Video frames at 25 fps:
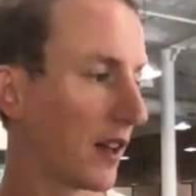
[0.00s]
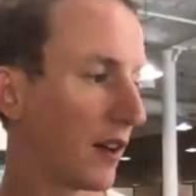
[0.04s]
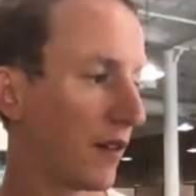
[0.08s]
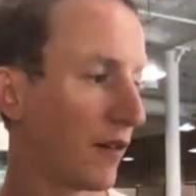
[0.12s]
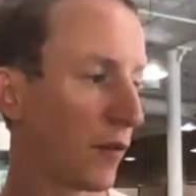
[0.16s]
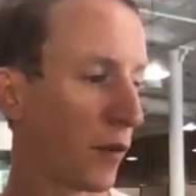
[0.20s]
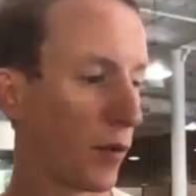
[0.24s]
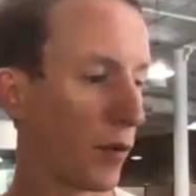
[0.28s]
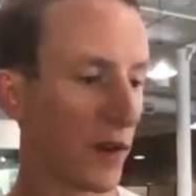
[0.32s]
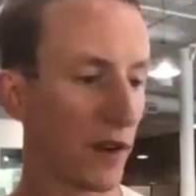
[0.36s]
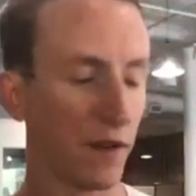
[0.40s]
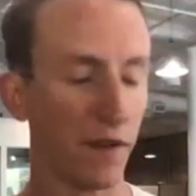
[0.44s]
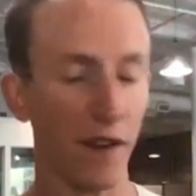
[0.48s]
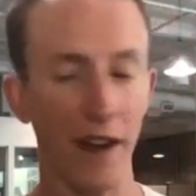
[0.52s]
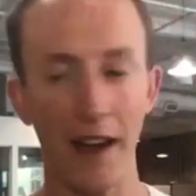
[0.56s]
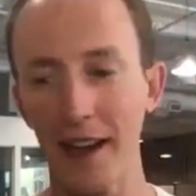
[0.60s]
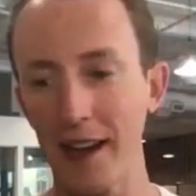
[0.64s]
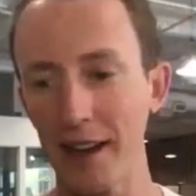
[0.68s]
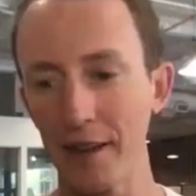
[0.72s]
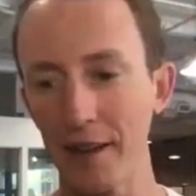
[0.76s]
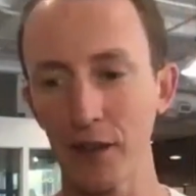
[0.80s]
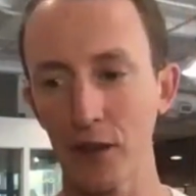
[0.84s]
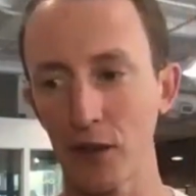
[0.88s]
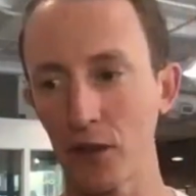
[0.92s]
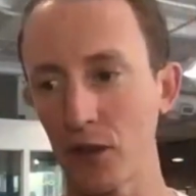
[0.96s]

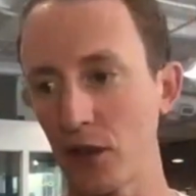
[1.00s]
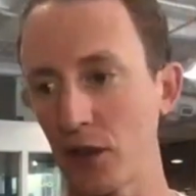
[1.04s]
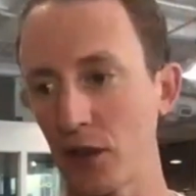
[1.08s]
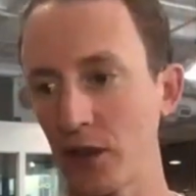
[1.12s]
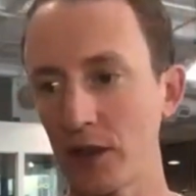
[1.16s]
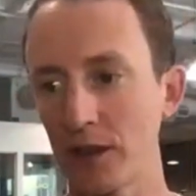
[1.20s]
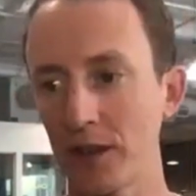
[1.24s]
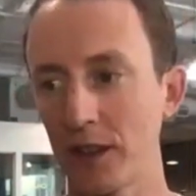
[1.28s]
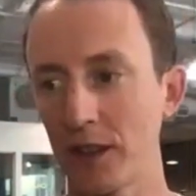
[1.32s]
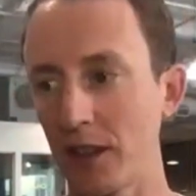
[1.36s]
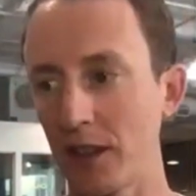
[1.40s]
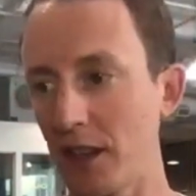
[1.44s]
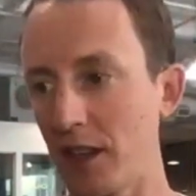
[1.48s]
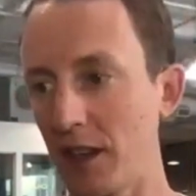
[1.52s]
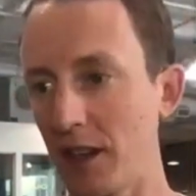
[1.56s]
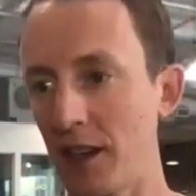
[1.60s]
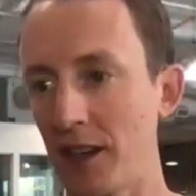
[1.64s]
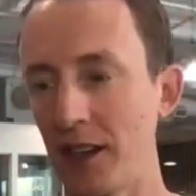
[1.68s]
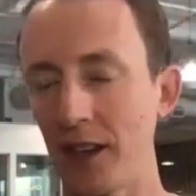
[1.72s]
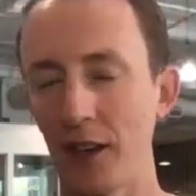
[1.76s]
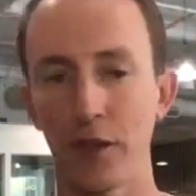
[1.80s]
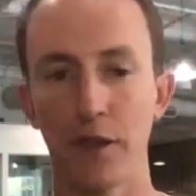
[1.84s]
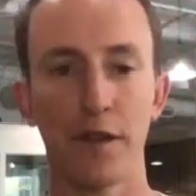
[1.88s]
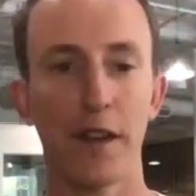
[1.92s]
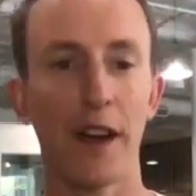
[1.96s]
45 year old you
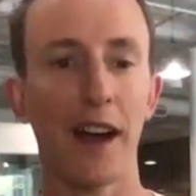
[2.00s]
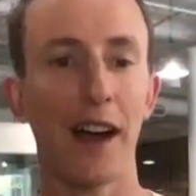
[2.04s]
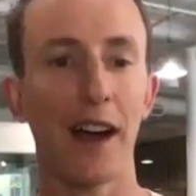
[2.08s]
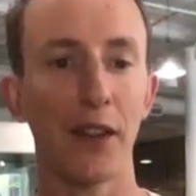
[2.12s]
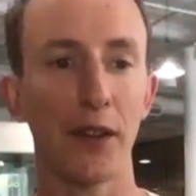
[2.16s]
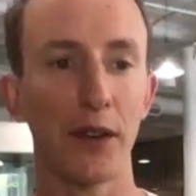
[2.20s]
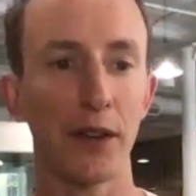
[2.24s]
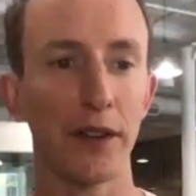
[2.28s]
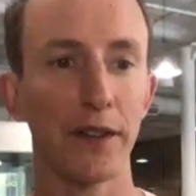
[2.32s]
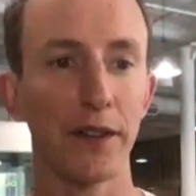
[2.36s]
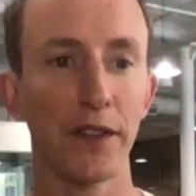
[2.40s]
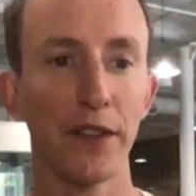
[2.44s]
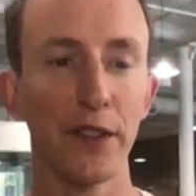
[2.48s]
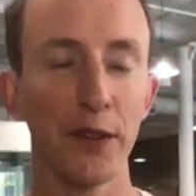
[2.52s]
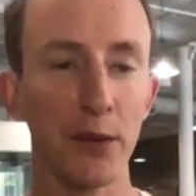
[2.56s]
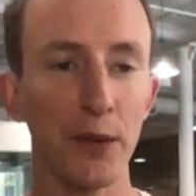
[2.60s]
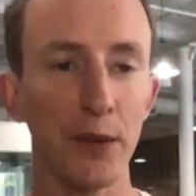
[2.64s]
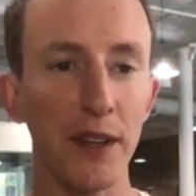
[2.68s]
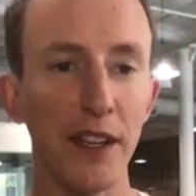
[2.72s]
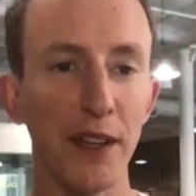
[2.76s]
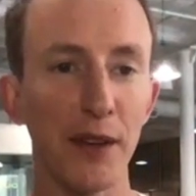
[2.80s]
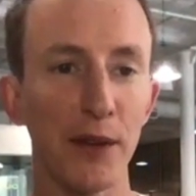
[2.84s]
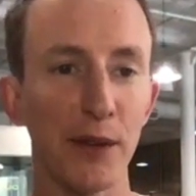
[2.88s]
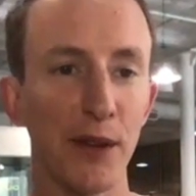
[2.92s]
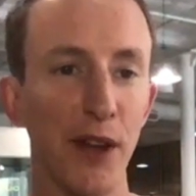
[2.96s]
know father of
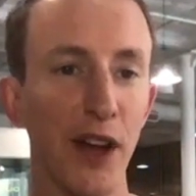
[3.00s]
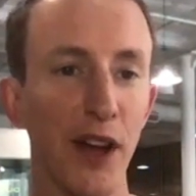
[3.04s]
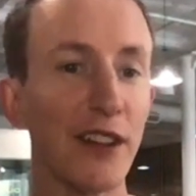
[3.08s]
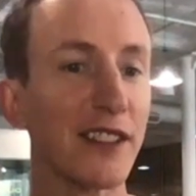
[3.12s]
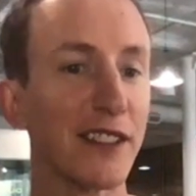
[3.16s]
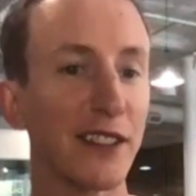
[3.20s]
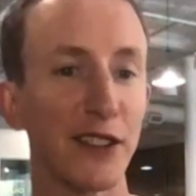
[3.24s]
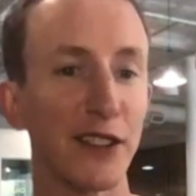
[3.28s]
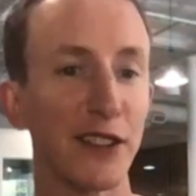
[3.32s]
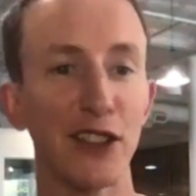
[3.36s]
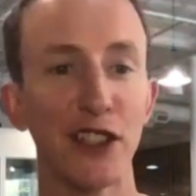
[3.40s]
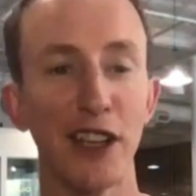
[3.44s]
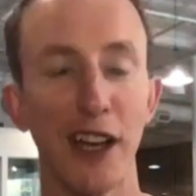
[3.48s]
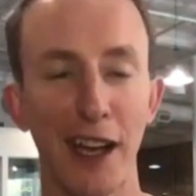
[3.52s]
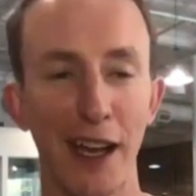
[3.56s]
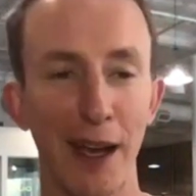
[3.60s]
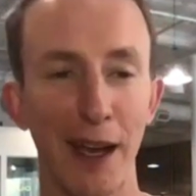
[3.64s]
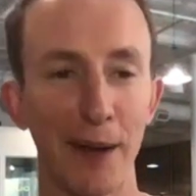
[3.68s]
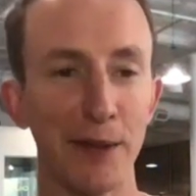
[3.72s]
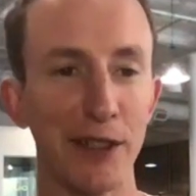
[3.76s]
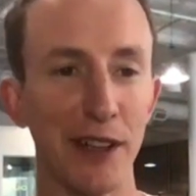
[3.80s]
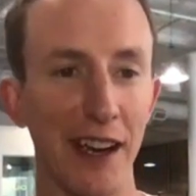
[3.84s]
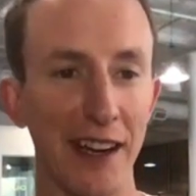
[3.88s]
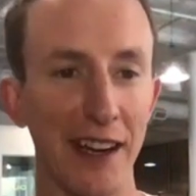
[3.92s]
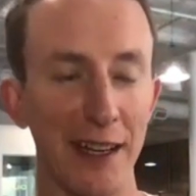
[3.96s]
three who lost his job
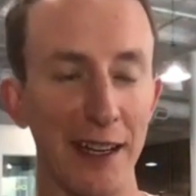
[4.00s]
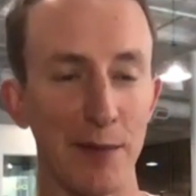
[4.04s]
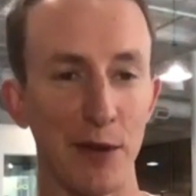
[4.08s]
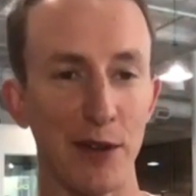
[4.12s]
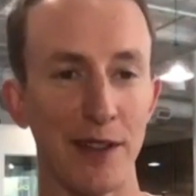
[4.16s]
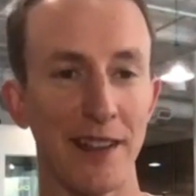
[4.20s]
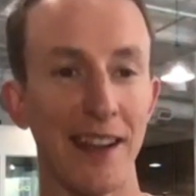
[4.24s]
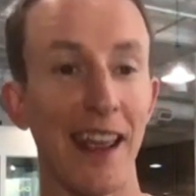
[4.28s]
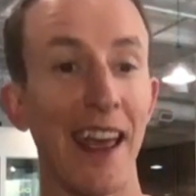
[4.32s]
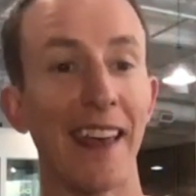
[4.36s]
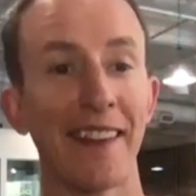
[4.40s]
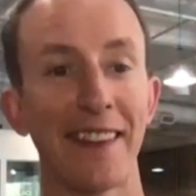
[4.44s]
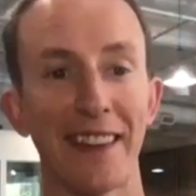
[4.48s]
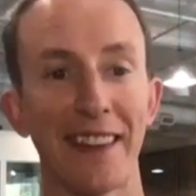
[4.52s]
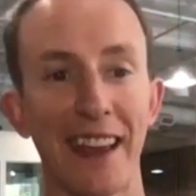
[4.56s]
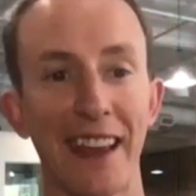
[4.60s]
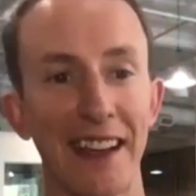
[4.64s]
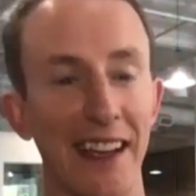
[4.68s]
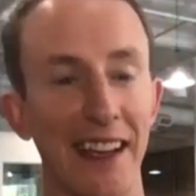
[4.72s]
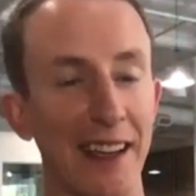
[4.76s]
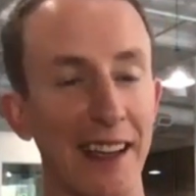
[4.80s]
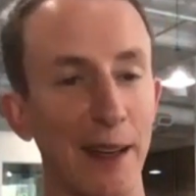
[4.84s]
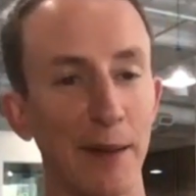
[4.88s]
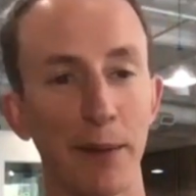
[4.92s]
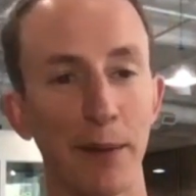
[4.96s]
trying to pretend like
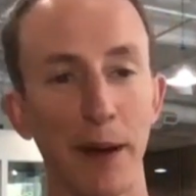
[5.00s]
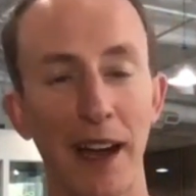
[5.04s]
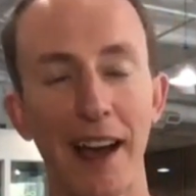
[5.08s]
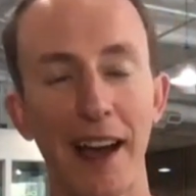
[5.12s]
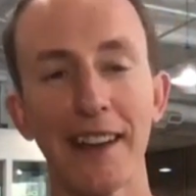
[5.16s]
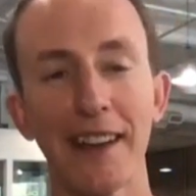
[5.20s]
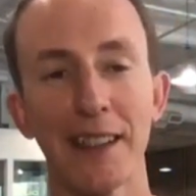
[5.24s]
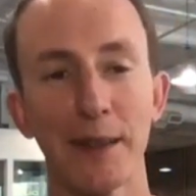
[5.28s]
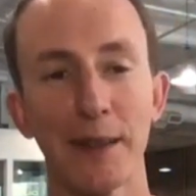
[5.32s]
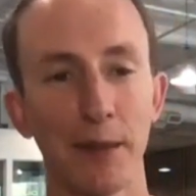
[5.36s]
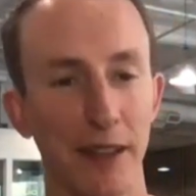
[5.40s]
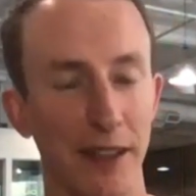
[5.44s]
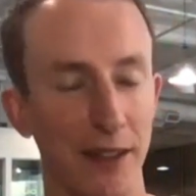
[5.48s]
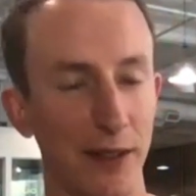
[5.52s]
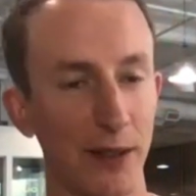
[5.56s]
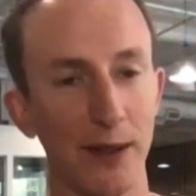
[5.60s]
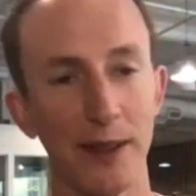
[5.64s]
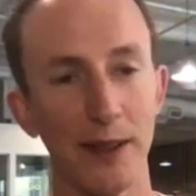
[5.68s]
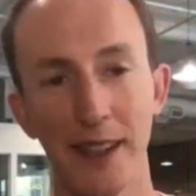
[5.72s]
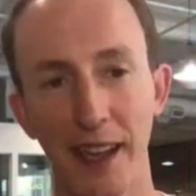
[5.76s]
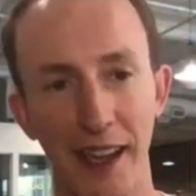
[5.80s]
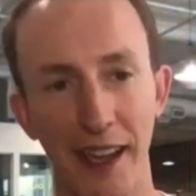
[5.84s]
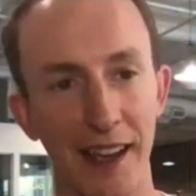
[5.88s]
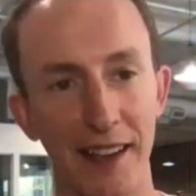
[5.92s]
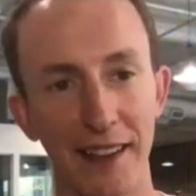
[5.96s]
i could possibly
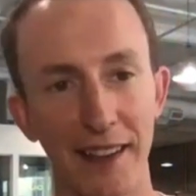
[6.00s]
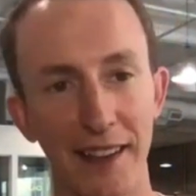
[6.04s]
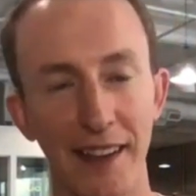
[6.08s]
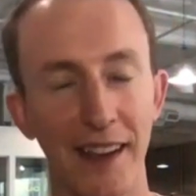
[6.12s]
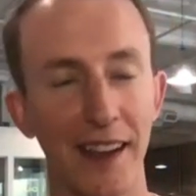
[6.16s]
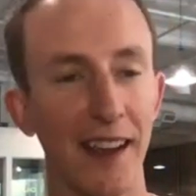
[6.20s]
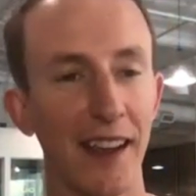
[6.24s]
understand